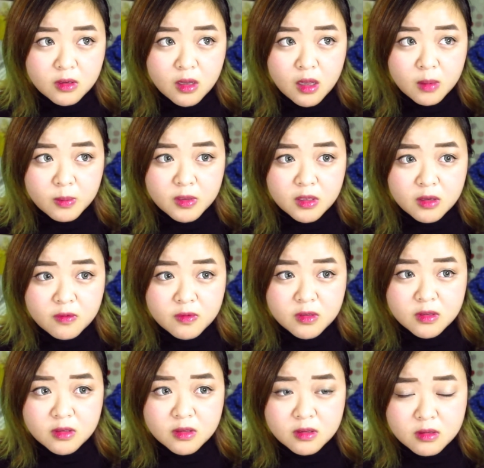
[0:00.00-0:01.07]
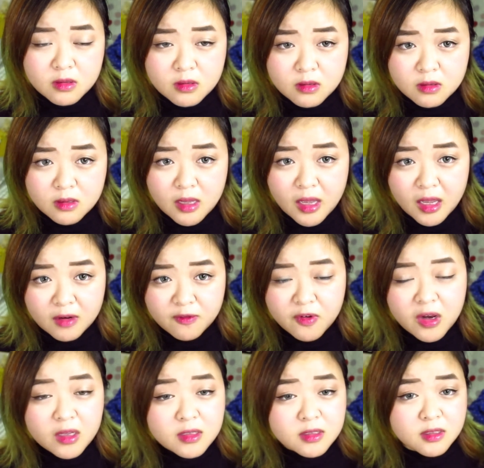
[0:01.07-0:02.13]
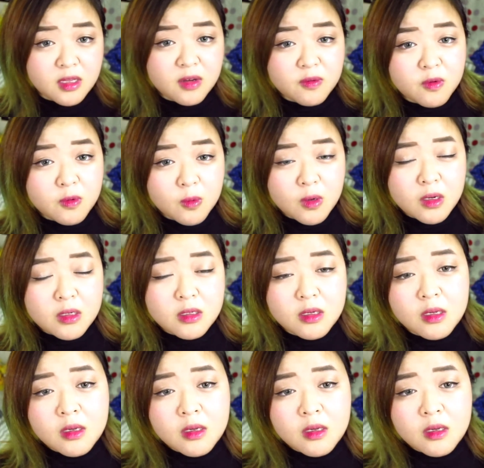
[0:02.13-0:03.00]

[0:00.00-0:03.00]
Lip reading: I believe is the advanced level one,